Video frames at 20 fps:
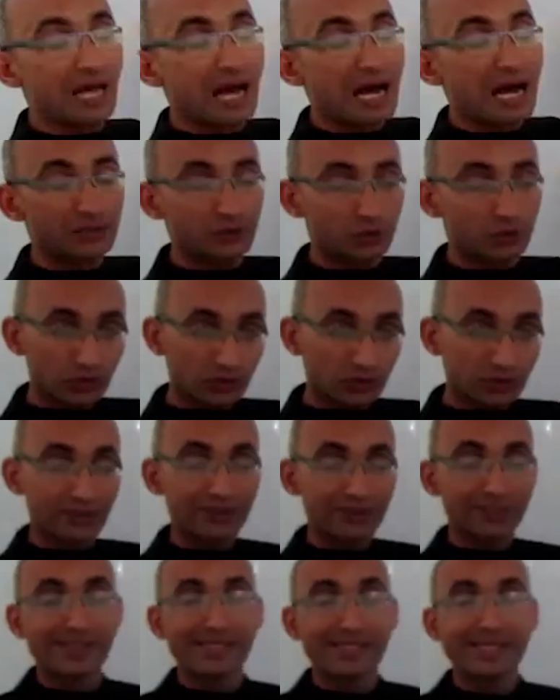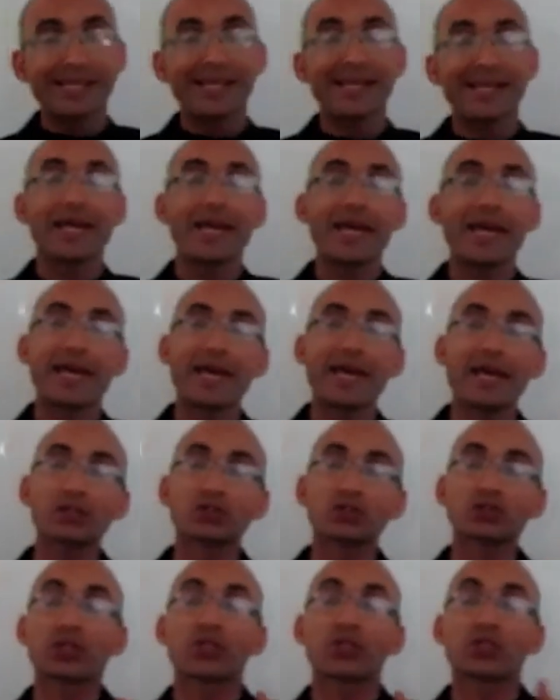are used
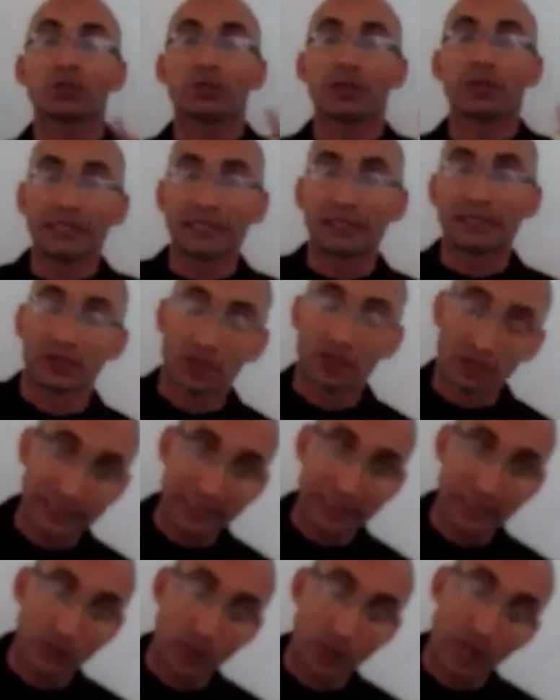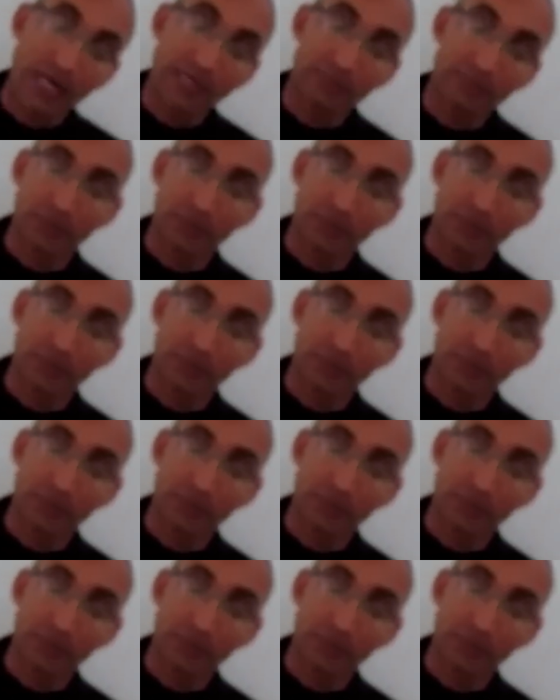interchangeably. Okay, why?